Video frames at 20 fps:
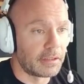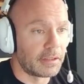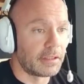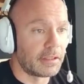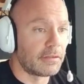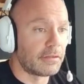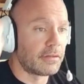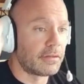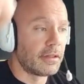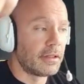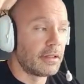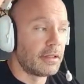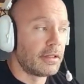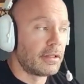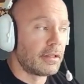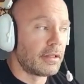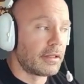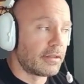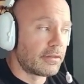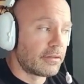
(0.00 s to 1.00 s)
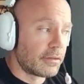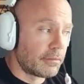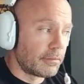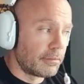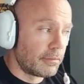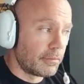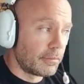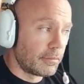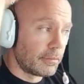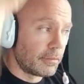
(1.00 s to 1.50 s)
That's a
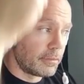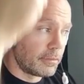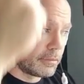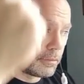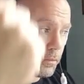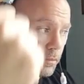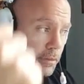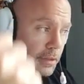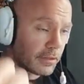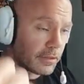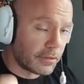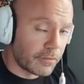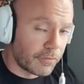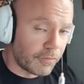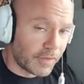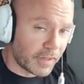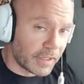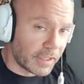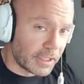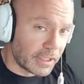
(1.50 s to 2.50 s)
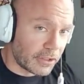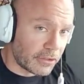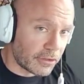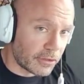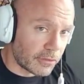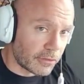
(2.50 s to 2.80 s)
variation